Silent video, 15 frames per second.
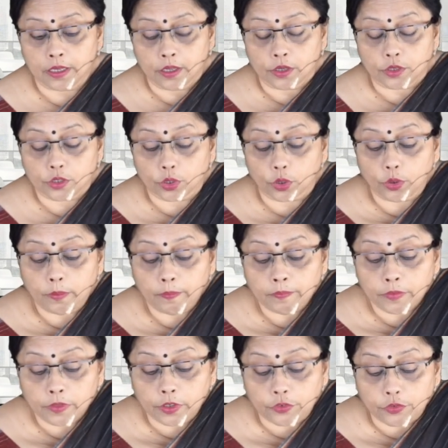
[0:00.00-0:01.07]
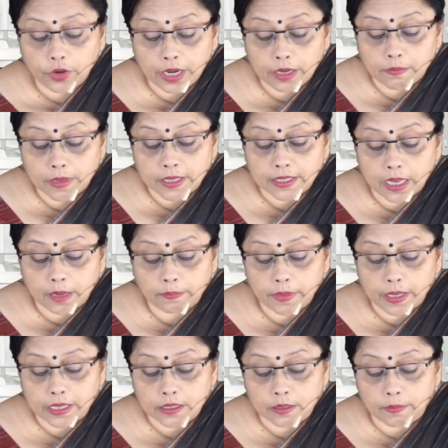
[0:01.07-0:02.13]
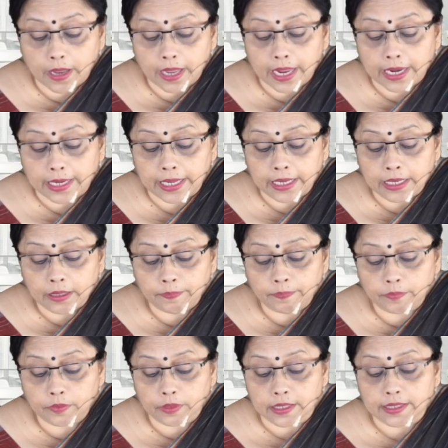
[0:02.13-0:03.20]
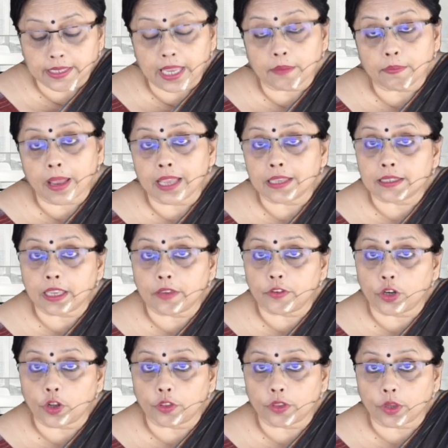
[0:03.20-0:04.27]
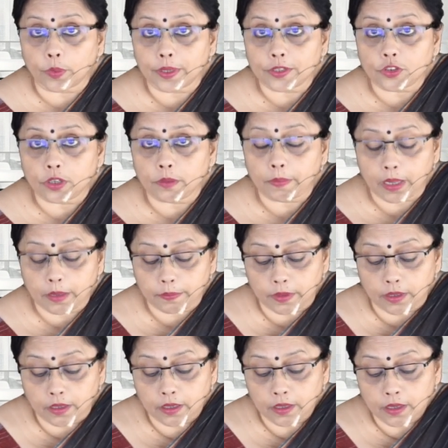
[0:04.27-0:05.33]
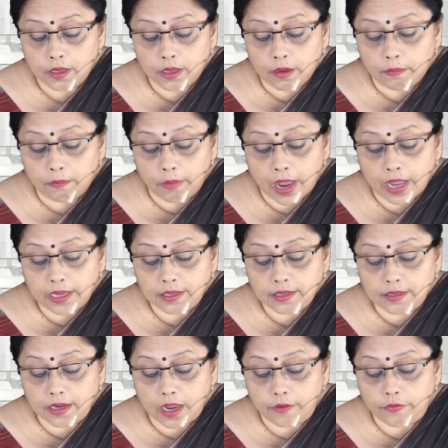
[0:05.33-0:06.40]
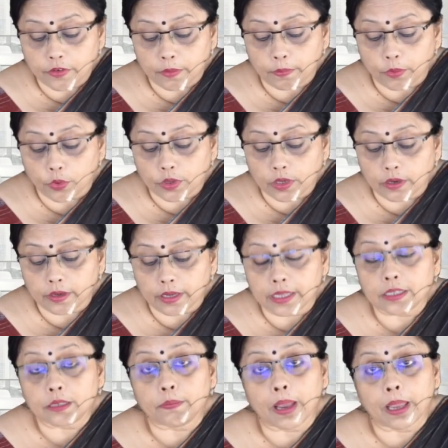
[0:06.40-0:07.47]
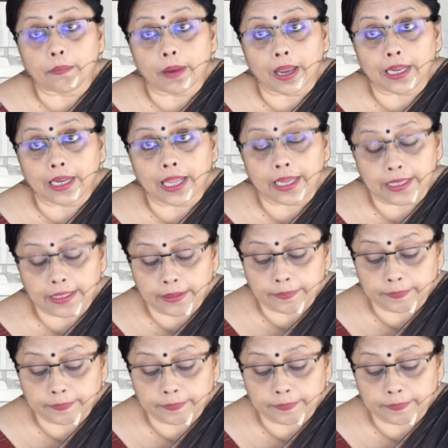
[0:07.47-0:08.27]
So the train mishap is my heading, the same as given on the question paper. By a staff reporter is my byline.